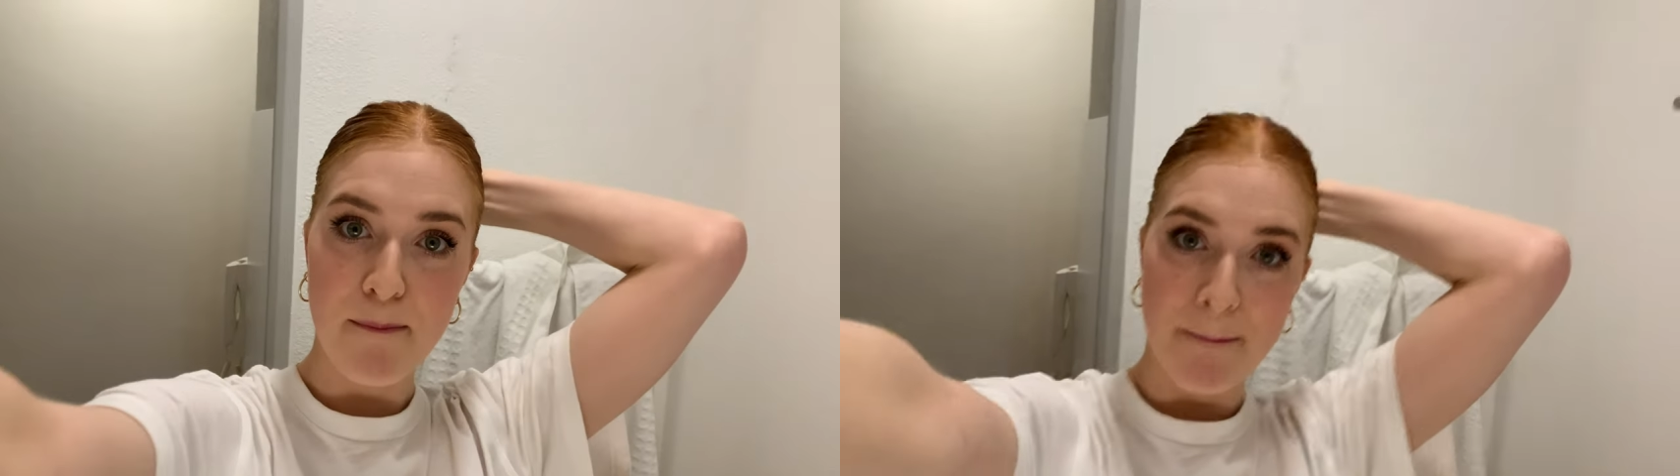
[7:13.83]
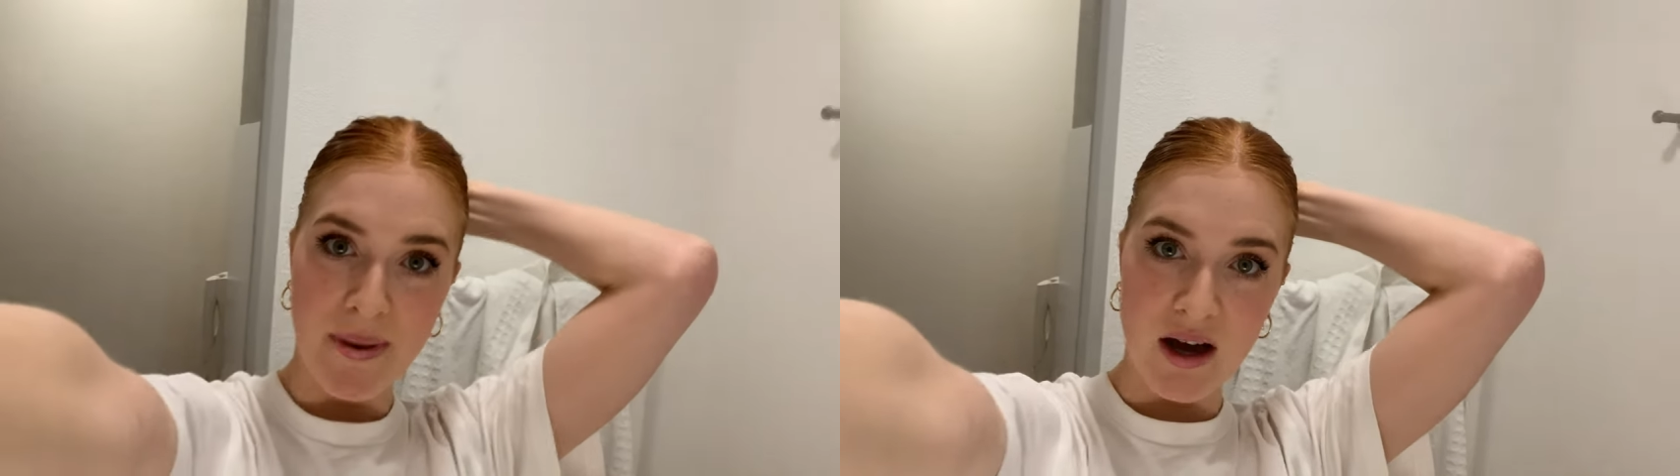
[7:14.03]

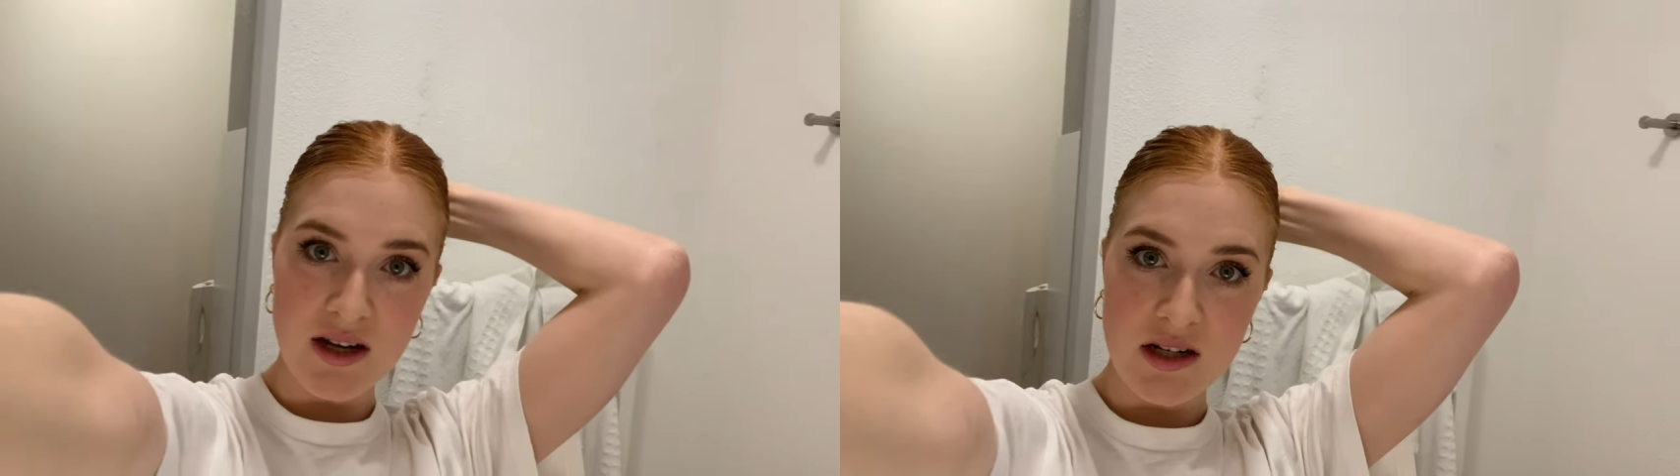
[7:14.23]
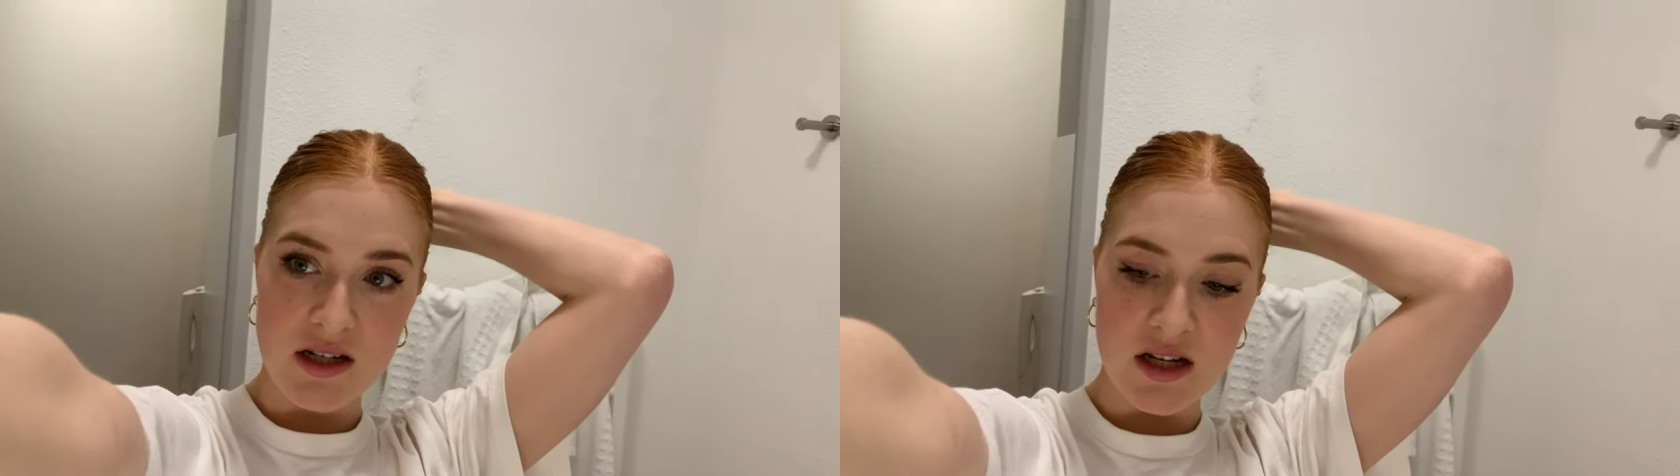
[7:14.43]

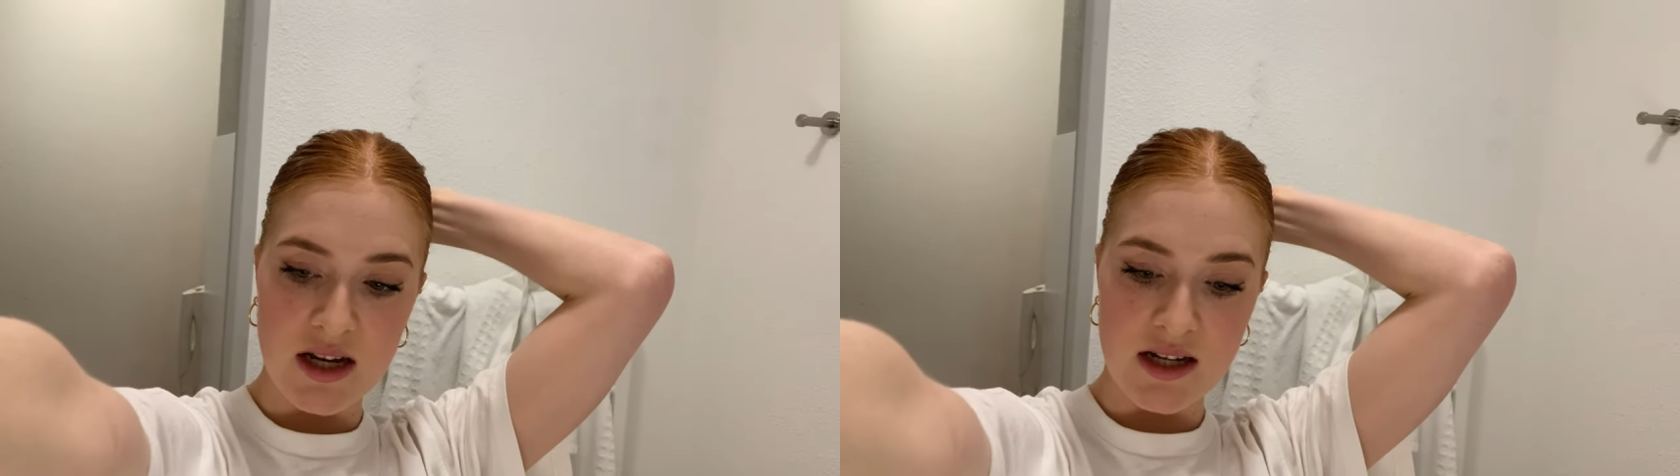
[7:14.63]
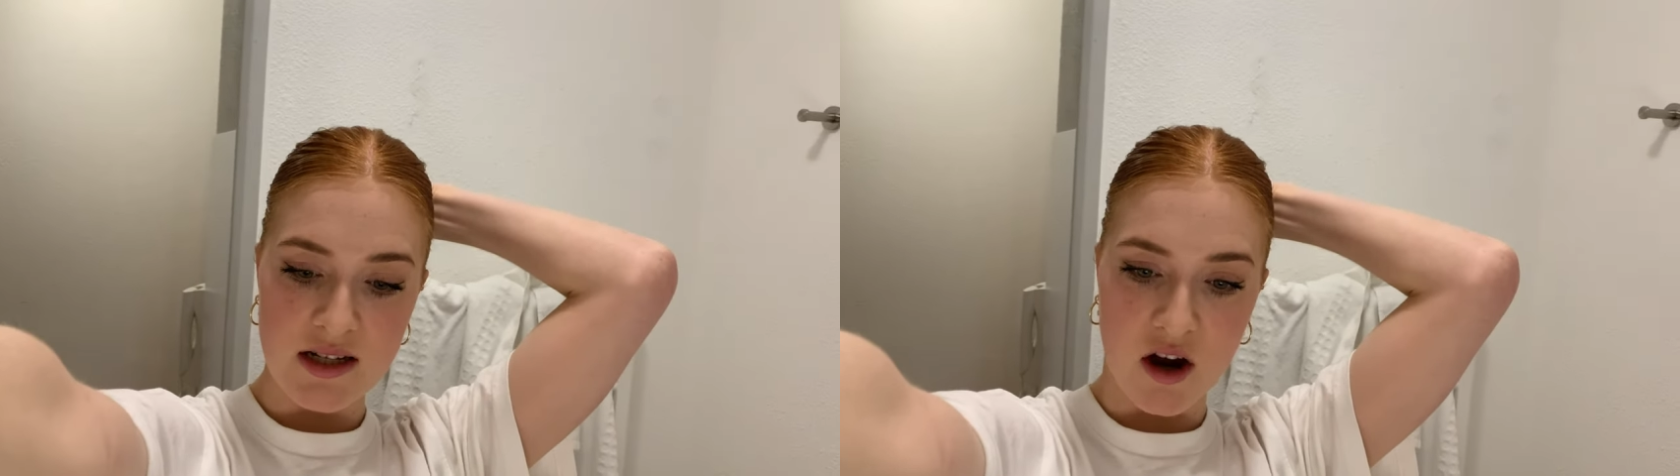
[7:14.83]
But
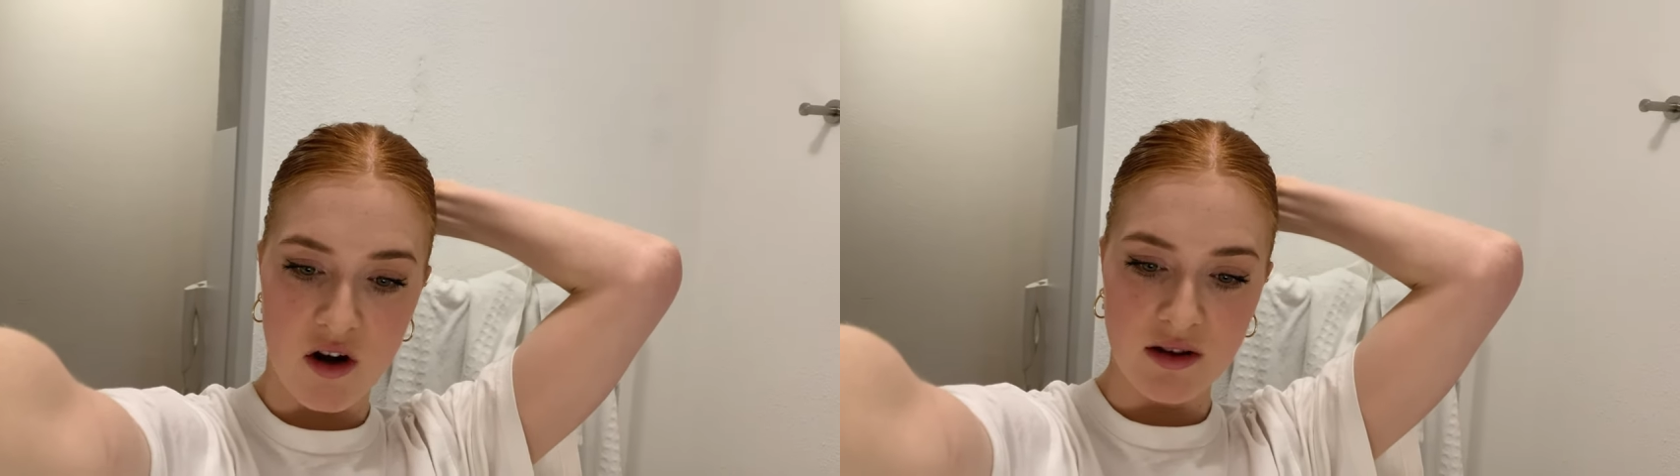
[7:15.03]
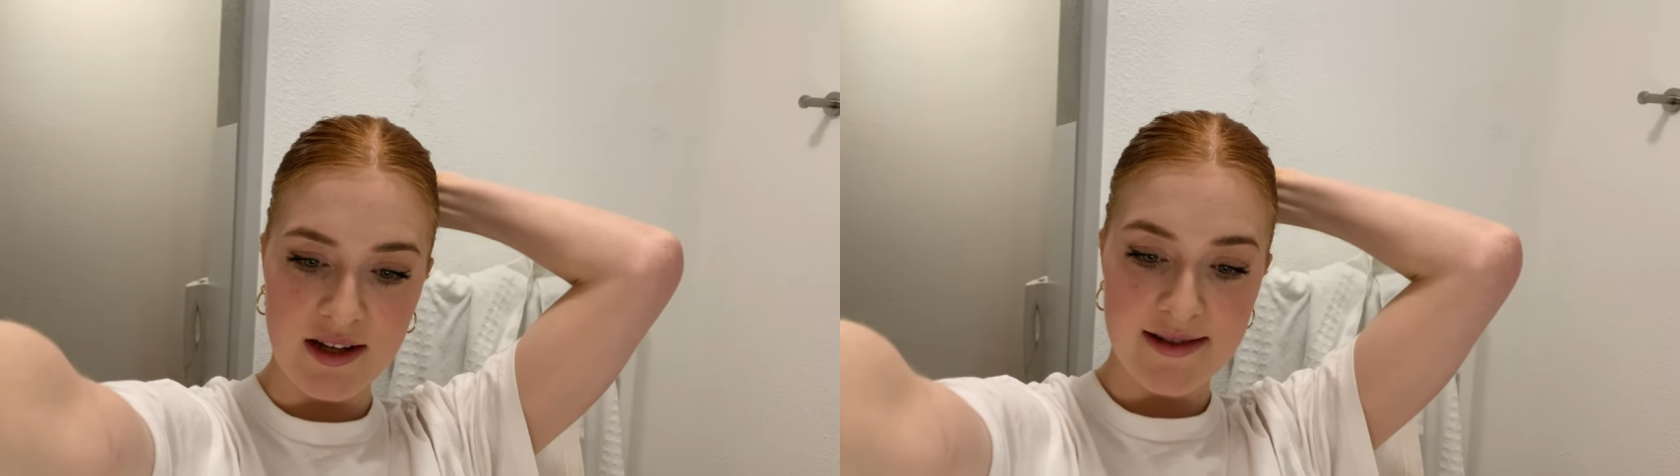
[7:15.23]
it's
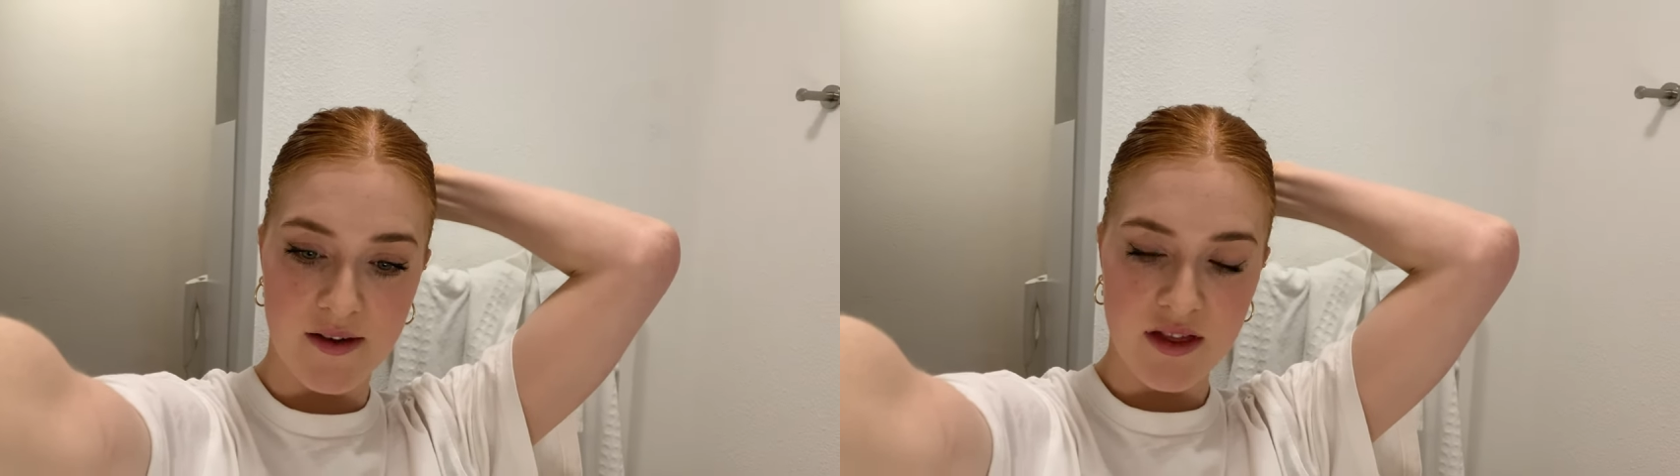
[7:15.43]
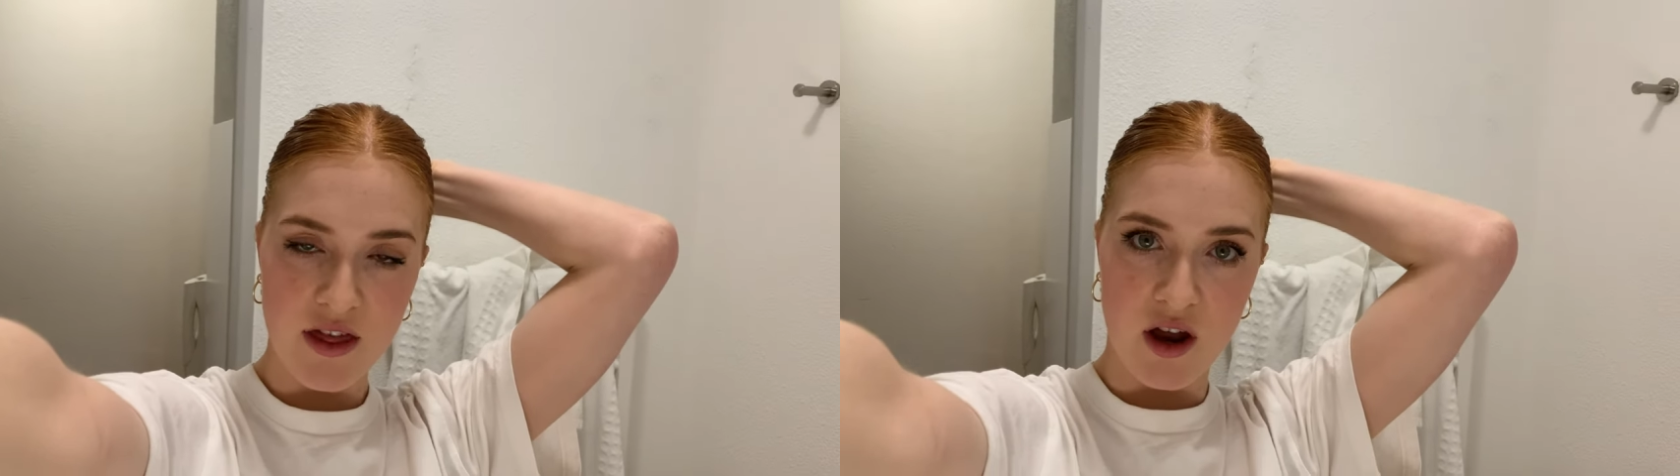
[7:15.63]
currently
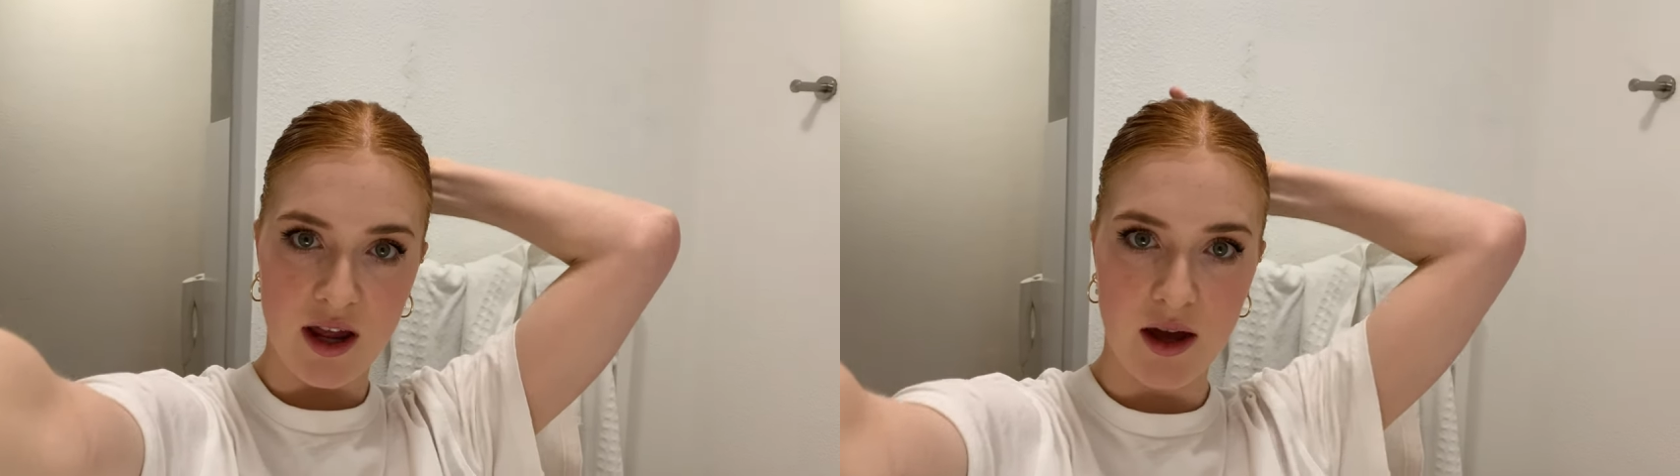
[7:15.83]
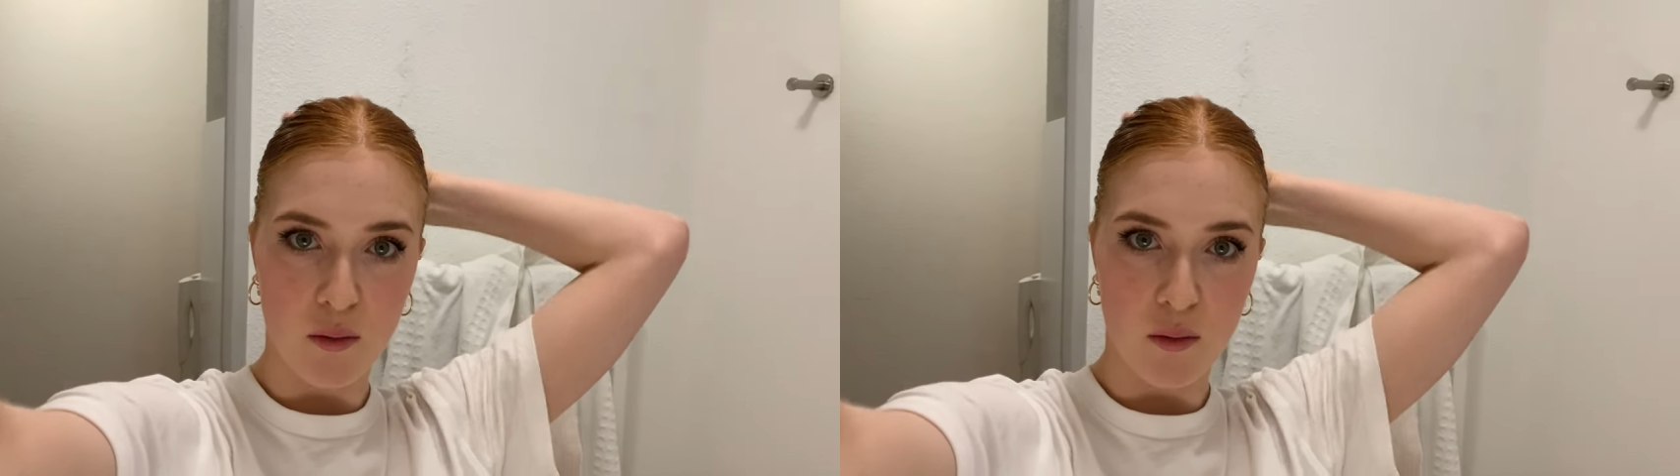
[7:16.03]
7.30,